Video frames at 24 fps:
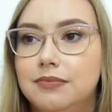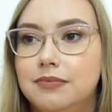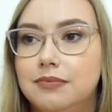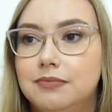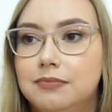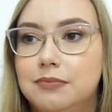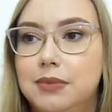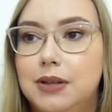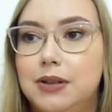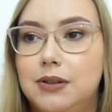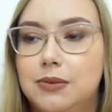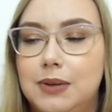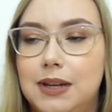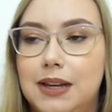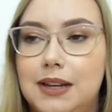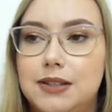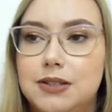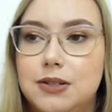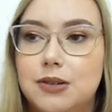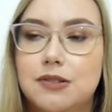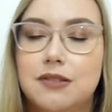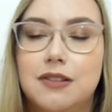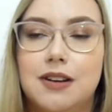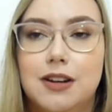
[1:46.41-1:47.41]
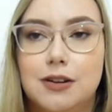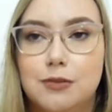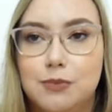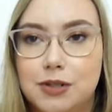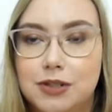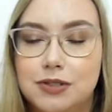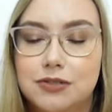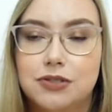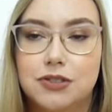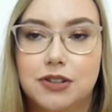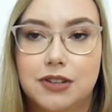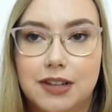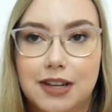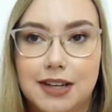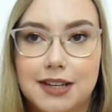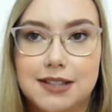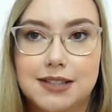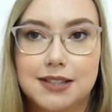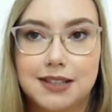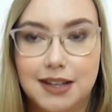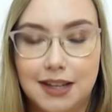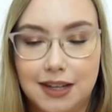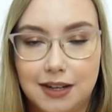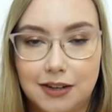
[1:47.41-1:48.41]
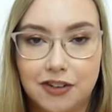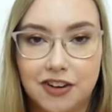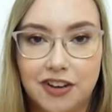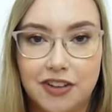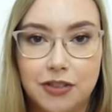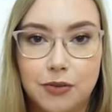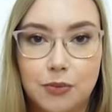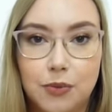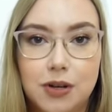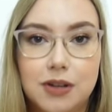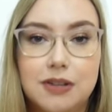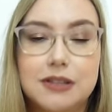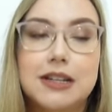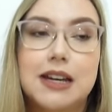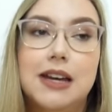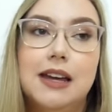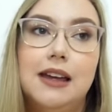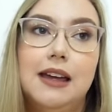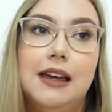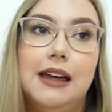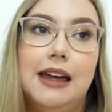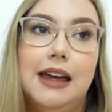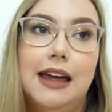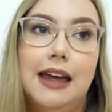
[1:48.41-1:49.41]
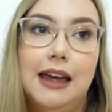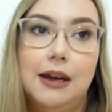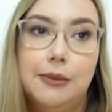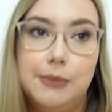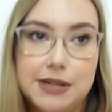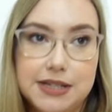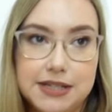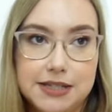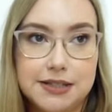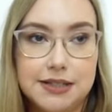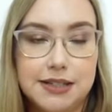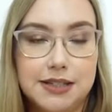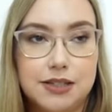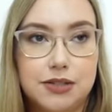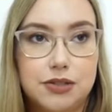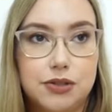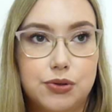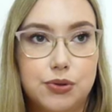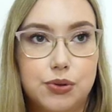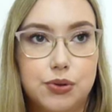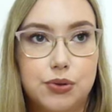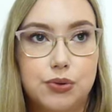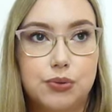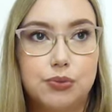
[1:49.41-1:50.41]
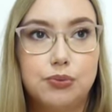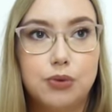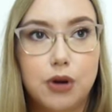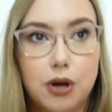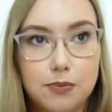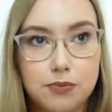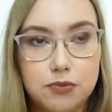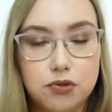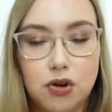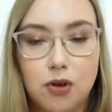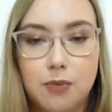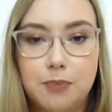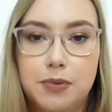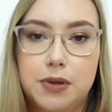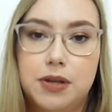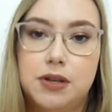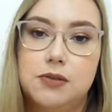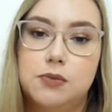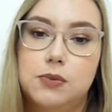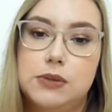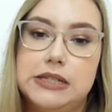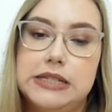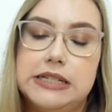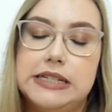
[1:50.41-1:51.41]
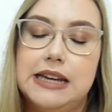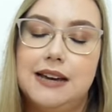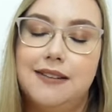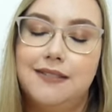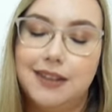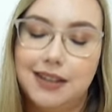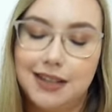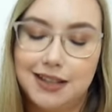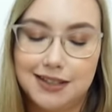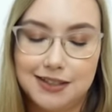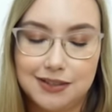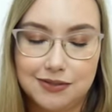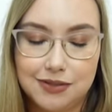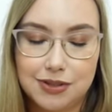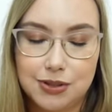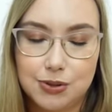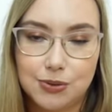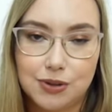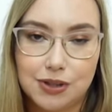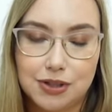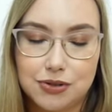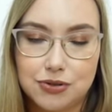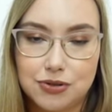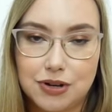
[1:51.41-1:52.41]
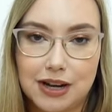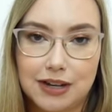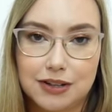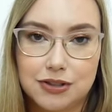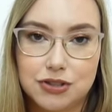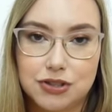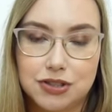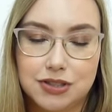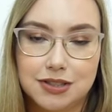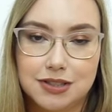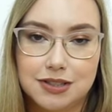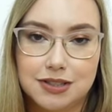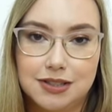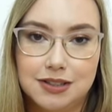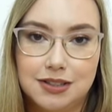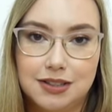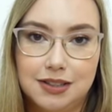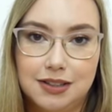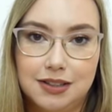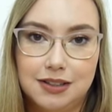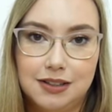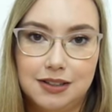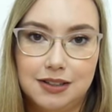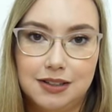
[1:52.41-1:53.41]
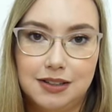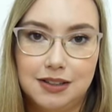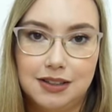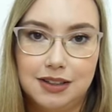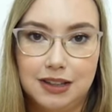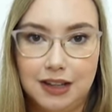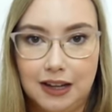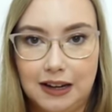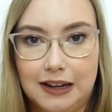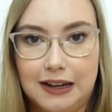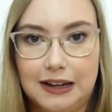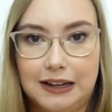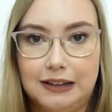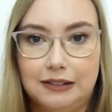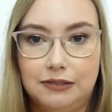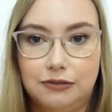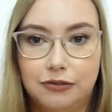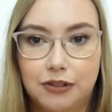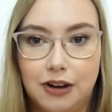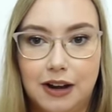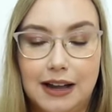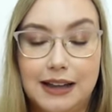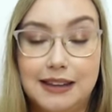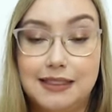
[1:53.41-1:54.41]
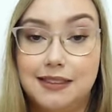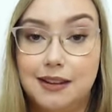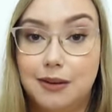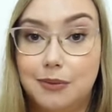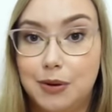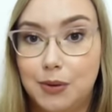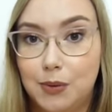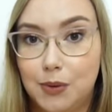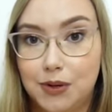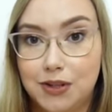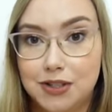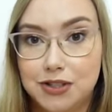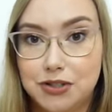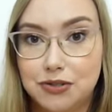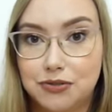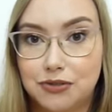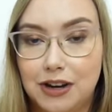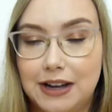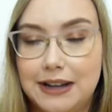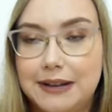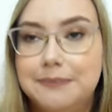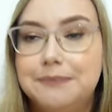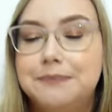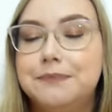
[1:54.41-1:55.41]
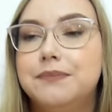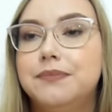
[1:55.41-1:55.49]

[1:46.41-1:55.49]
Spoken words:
because we had to go around World Showcase and eat around the world. And we didn't need to rope drop because we didn't have an individual attraction ride that we wanted to ride.